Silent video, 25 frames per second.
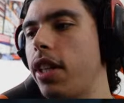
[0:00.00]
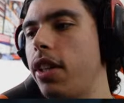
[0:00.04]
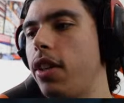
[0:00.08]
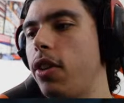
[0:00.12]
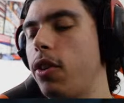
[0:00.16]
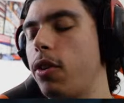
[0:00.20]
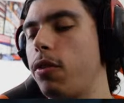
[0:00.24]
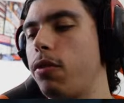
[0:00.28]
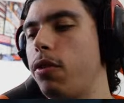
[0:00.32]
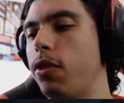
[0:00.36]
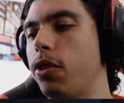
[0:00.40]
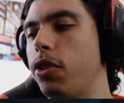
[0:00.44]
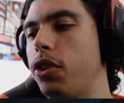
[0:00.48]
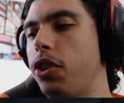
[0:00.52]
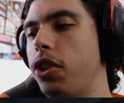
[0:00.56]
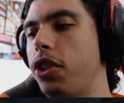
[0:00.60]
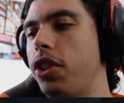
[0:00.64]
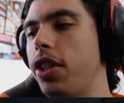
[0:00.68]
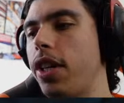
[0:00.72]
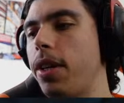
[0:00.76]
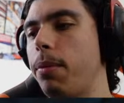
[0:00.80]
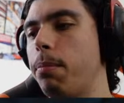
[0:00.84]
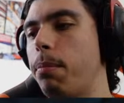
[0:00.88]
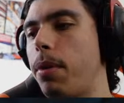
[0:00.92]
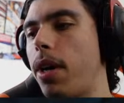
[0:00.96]
then look for
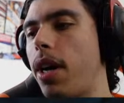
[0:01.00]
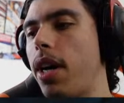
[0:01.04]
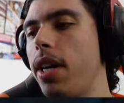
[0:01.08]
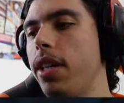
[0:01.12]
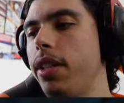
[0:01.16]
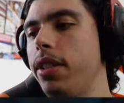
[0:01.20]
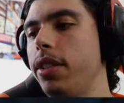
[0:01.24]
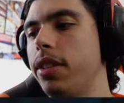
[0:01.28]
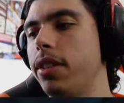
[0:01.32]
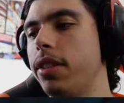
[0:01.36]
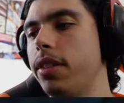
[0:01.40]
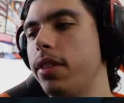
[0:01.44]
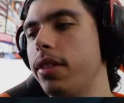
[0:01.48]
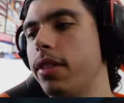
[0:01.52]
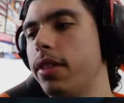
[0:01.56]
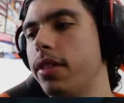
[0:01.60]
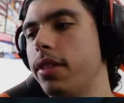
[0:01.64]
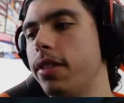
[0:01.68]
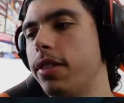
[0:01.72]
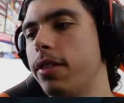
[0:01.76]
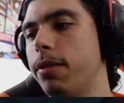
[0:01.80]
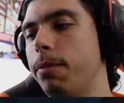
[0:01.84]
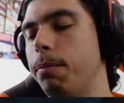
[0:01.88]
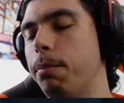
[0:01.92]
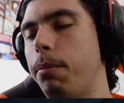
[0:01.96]
GJ buys?
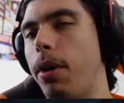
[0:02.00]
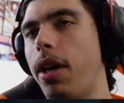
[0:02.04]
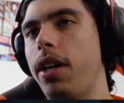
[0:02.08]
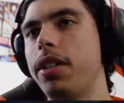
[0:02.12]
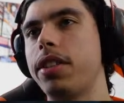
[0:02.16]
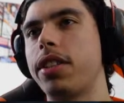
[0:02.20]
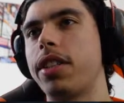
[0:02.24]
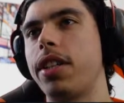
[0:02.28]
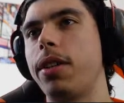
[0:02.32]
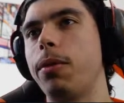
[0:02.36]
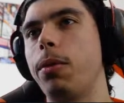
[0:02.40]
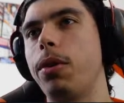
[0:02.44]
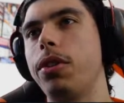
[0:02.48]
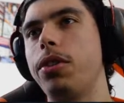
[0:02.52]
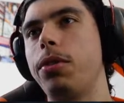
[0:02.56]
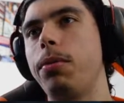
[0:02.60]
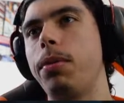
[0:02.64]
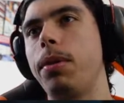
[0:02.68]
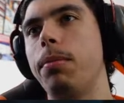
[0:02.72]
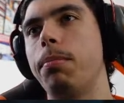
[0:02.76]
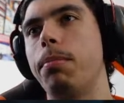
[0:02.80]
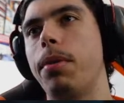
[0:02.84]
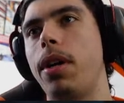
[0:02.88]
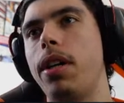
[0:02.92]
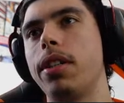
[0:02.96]
Basket? What do
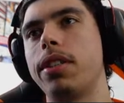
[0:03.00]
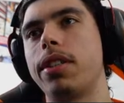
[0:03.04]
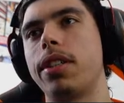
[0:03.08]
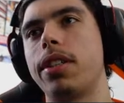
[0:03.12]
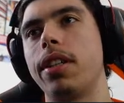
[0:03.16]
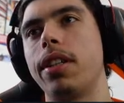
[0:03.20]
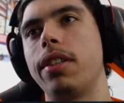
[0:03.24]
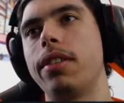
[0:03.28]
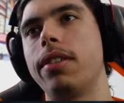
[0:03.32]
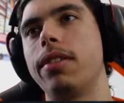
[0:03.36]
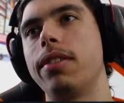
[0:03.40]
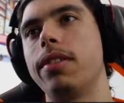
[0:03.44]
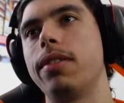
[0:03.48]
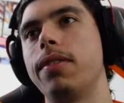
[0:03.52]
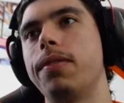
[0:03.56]
you mean basket?